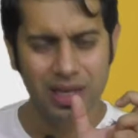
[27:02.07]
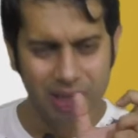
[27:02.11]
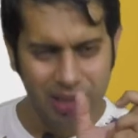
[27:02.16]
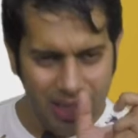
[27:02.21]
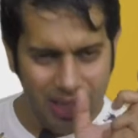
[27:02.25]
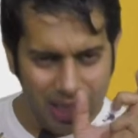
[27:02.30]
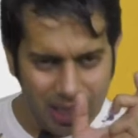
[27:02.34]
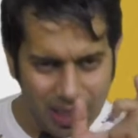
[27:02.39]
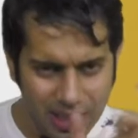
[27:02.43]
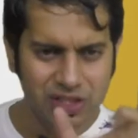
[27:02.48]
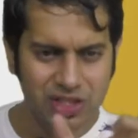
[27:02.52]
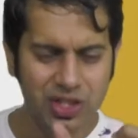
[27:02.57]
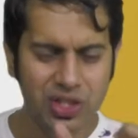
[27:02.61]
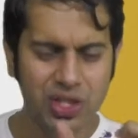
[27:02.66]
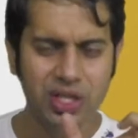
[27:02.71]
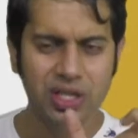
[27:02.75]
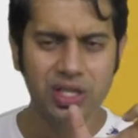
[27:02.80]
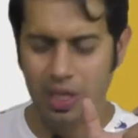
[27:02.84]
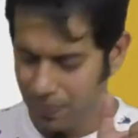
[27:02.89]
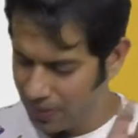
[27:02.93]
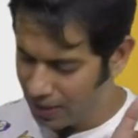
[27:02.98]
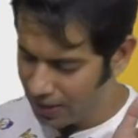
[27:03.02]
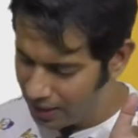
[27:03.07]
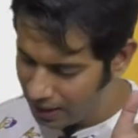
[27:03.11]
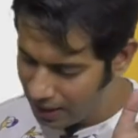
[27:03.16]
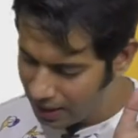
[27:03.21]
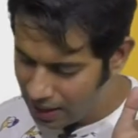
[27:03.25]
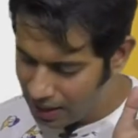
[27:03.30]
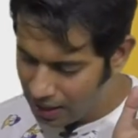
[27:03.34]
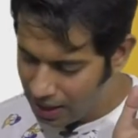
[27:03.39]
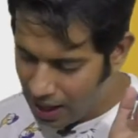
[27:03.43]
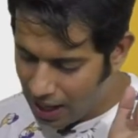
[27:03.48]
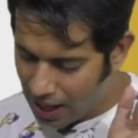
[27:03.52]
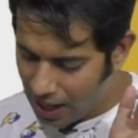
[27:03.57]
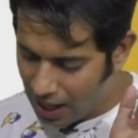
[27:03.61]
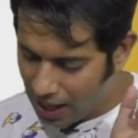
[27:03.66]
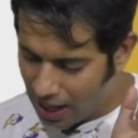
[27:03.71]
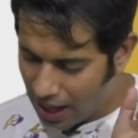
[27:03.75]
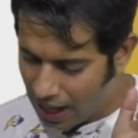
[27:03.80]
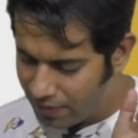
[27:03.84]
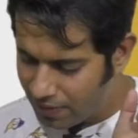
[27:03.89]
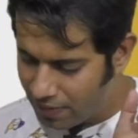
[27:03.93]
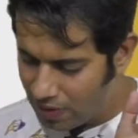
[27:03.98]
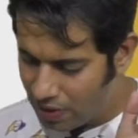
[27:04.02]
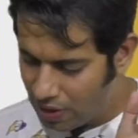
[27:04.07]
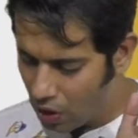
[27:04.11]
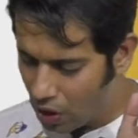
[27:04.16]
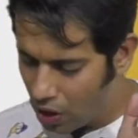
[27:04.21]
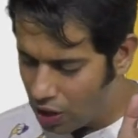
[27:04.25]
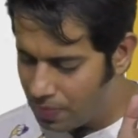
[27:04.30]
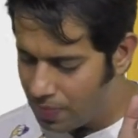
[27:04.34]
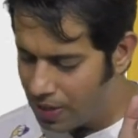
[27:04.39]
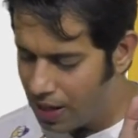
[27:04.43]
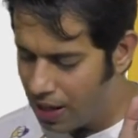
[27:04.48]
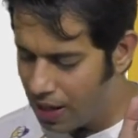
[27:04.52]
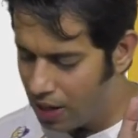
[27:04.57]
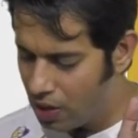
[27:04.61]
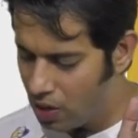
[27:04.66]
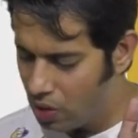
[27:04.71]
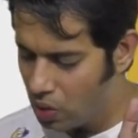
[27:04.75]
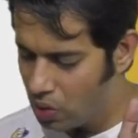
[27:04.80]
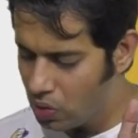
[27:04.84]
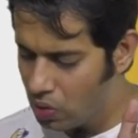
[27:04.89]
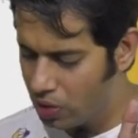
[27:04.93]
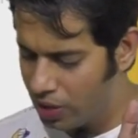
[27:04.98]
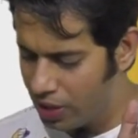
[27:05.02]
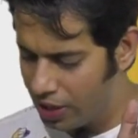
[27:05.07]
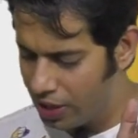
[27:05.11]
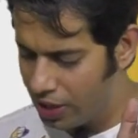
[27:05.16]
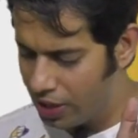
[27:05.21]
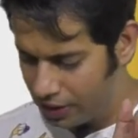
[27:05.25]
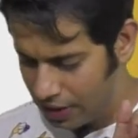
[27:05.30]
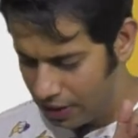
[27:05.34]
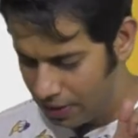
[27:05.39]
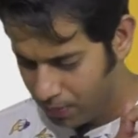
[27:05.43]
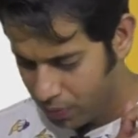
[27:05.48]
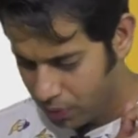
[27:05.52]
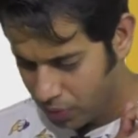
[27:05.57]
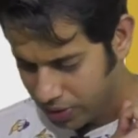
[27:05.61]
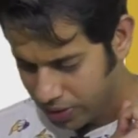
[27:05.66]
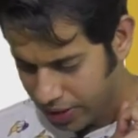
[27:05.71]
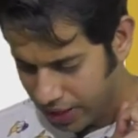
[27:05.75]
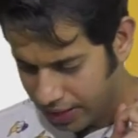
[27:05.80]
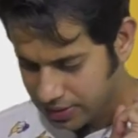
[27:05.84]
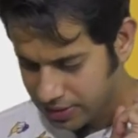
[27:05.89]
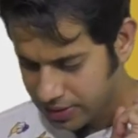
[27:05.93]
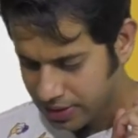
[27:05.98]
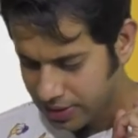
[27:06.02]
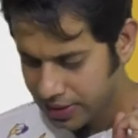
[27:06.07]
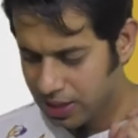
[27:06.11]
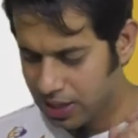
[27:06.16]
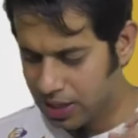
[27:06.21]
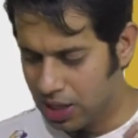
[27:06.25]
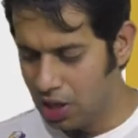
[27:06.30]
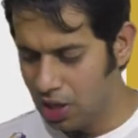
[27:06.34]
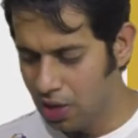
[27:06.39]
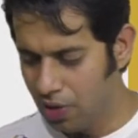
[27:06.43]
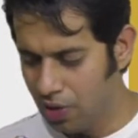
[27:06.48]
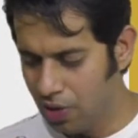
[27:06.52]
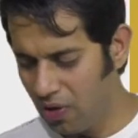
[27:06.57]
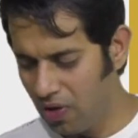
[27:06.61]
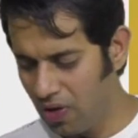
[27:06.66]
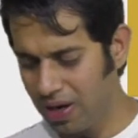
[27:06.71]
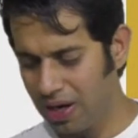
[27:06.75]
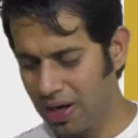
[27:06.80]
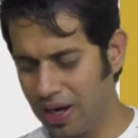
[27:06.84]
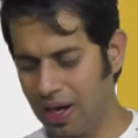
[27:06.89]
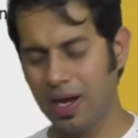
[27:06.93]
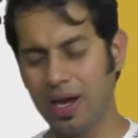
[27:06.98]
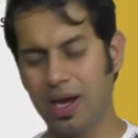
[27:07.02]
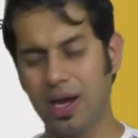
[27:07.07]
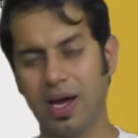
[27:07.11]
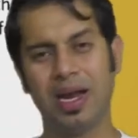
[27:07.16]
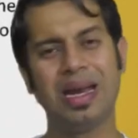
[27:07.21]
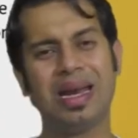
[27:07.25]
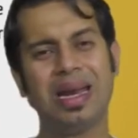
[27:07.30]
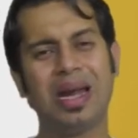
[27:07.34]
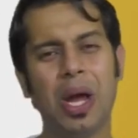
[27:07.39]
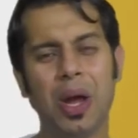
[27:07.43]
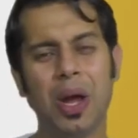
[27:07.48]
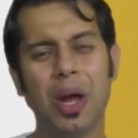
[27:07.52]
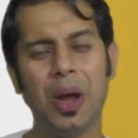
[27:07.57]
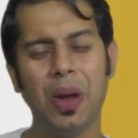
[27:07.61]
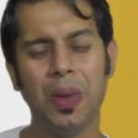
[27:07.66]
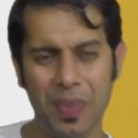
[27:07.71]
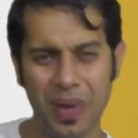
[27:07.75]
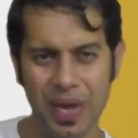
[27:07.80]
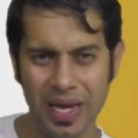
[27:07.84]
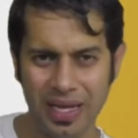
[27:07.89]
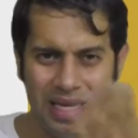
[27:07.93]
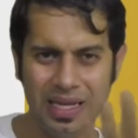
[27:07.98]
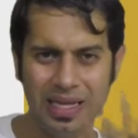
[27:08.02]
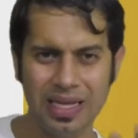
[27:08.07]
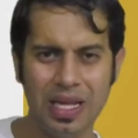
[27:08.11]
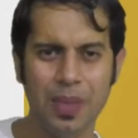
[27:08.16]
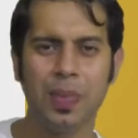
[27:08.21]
that restriction period, I will not be allowed to take input tax credit for making the